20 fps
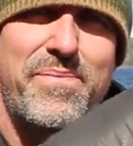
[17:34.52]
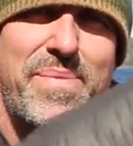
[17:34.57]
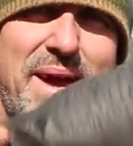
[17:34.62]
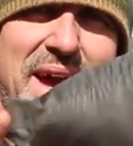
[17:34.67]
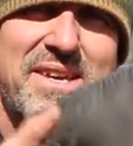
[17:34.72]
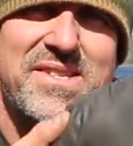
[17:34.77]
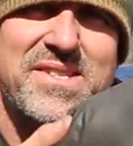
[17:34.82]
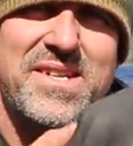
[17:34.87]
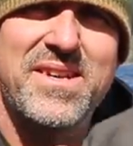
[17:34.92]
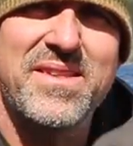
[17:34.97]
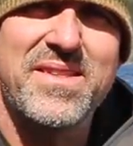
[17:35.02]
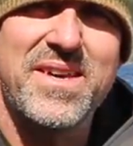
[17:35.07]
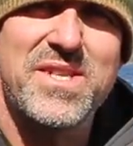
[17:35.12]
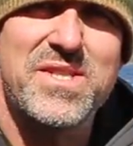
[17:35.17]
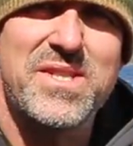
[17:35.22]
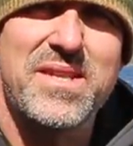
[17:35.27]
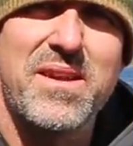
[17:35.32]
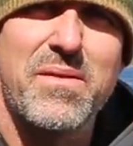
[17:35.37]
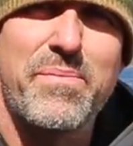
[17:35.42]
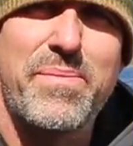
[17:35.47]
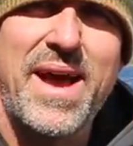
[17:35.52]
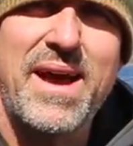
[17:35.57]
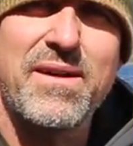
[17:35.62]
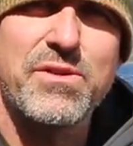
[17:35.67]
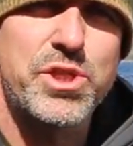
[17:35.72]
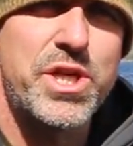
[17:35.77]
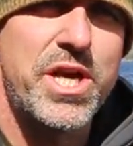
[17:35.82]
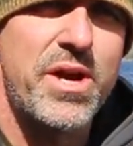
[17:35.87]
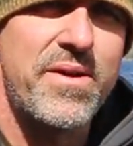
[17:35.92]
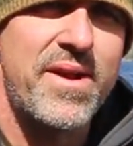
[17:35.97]
packs into this little
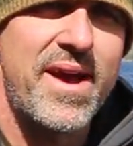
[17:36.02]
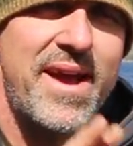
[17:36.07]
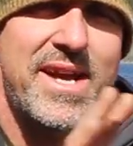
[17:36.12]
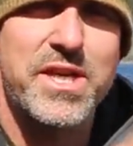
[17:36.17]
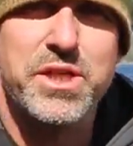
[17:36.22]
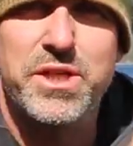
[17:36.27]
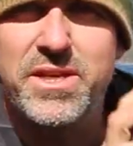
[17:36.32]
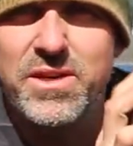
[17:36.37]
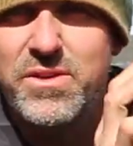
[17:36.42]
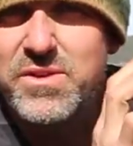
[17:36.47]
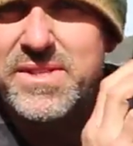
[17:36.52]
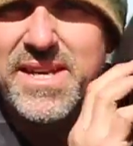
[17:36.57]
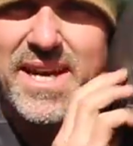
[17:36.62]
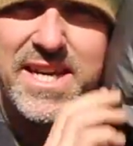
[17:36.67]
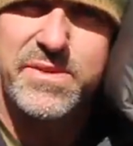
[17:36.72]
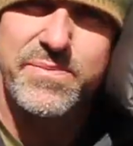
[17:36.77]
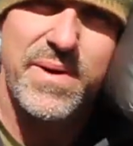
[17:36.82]
pouch here, and I actually use that